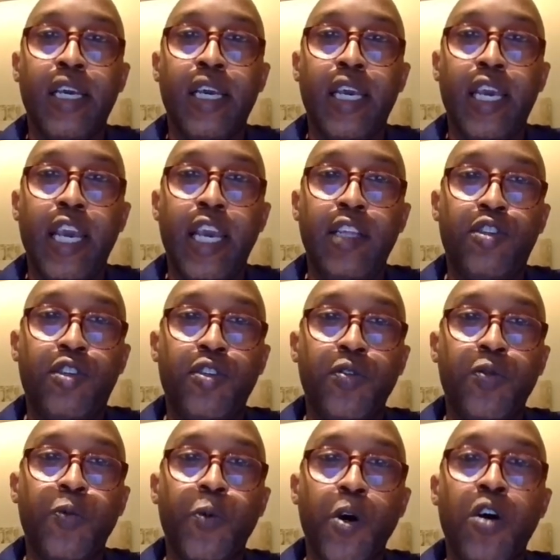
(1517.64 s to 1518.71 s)
It should
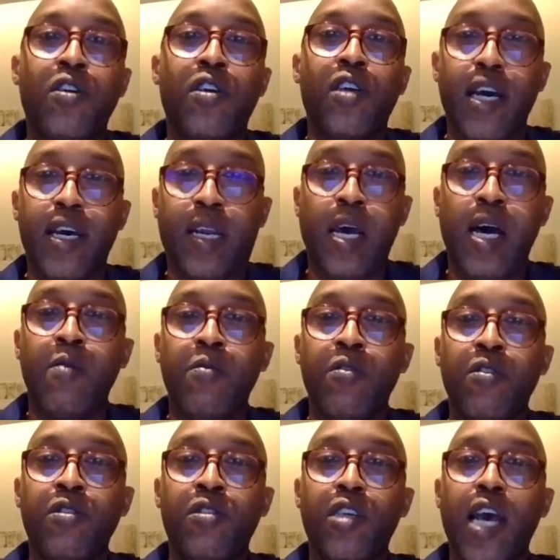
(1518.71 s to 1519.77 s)
work
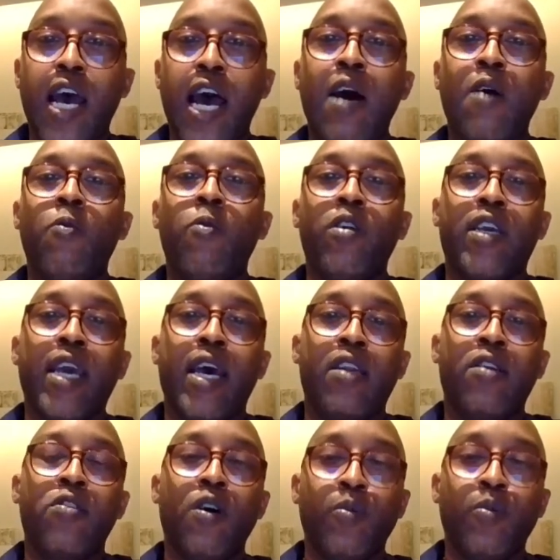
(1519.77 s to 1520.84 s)
around how we
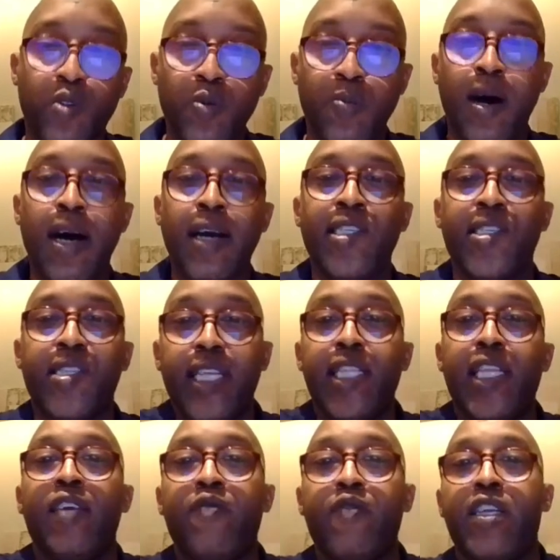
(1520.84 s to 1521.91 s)
can optimize the
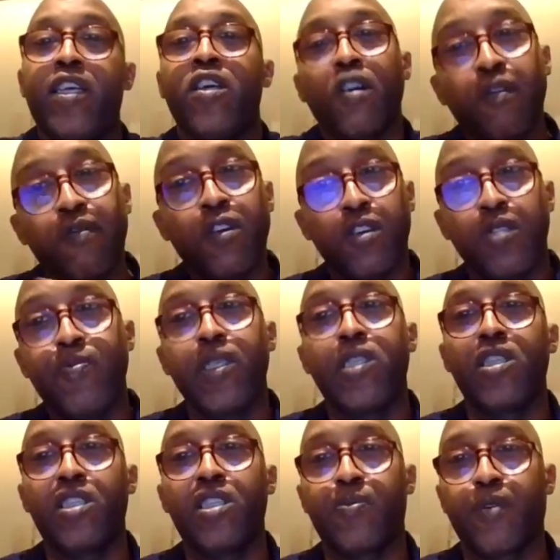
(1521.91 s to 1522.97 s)
delivery of those
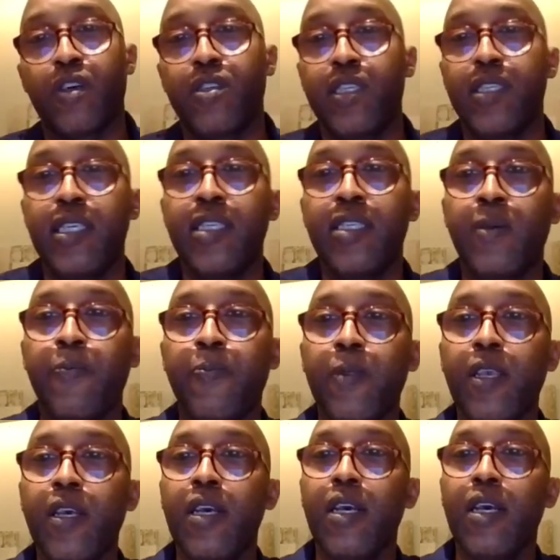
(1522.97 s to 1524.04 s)
business processes.
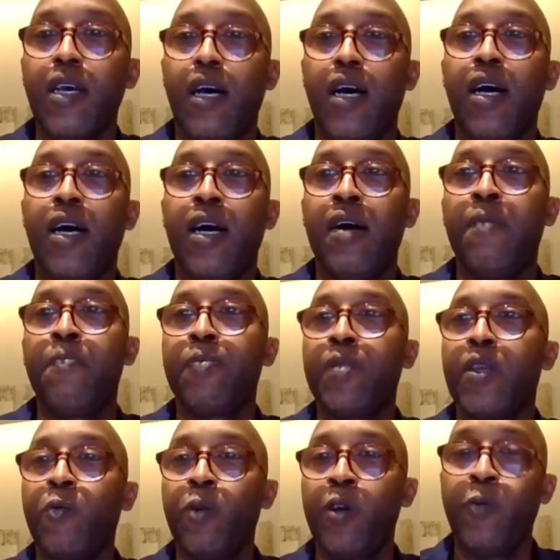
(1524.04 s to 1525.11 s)

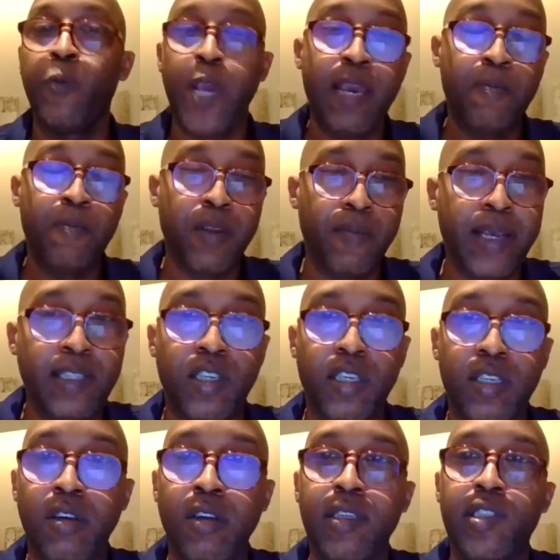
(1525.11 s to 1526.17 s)
When we implement
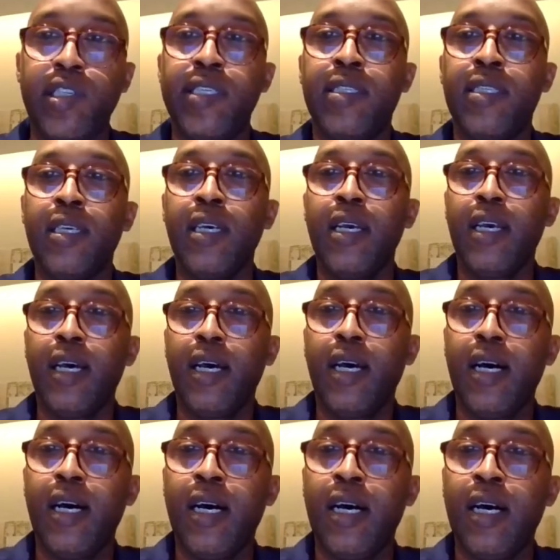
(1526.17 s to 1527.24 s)
technologies,
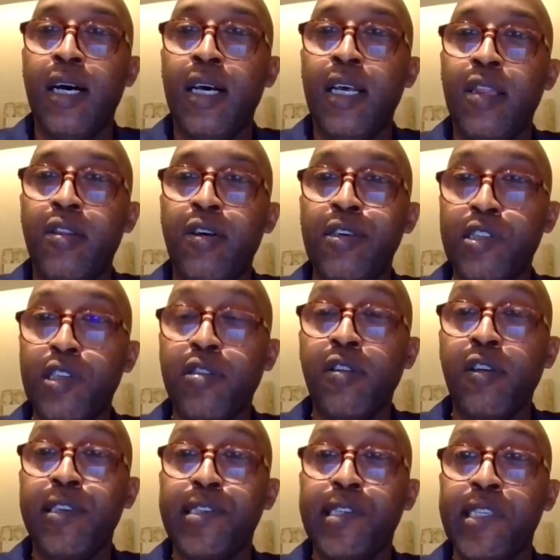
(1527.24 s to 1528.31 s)
those
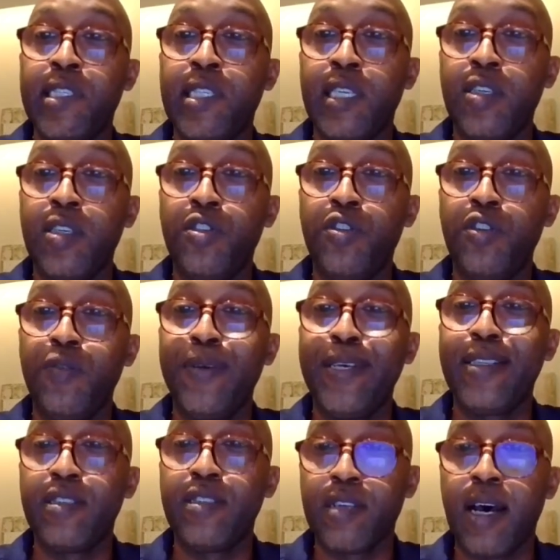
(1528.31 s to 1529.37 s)
technologies should be
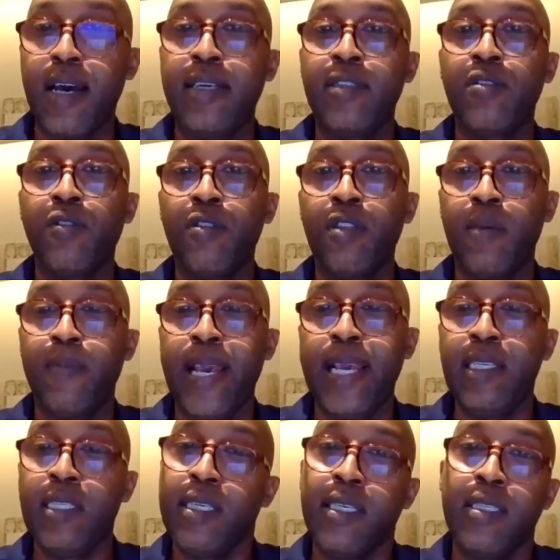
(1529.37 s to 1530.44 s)
designed on the
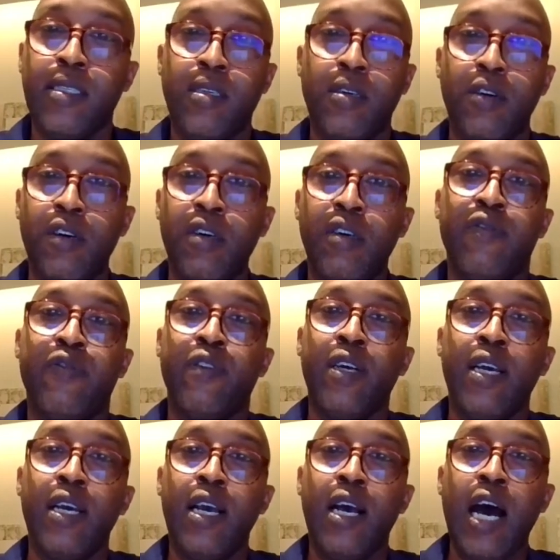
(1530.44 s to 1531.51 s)
basis of
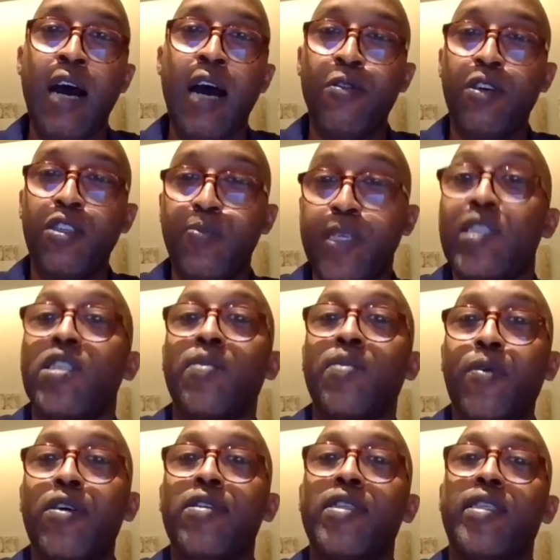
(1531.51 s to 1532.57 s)
how those business
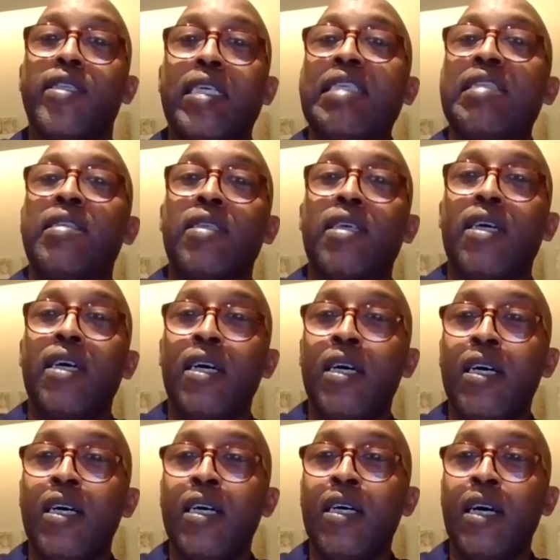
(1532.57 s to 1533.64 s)
processes
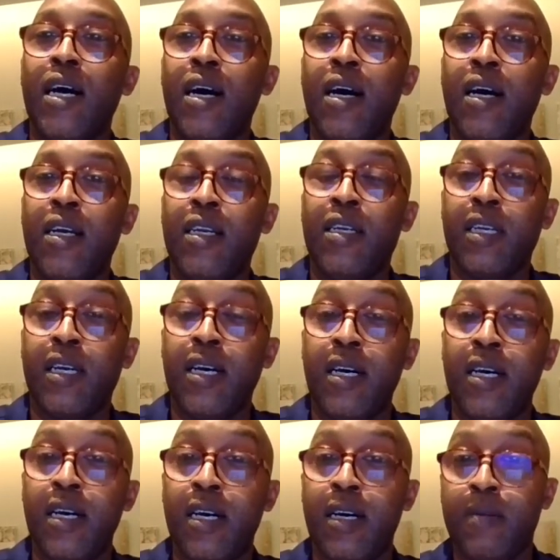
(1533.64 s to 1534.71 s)

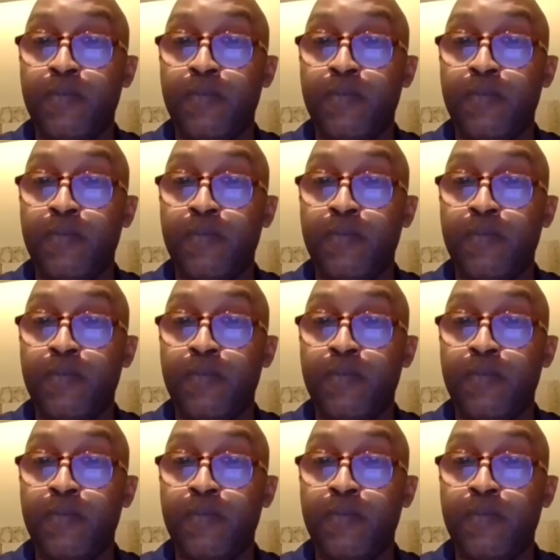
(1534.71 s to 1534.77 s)
are,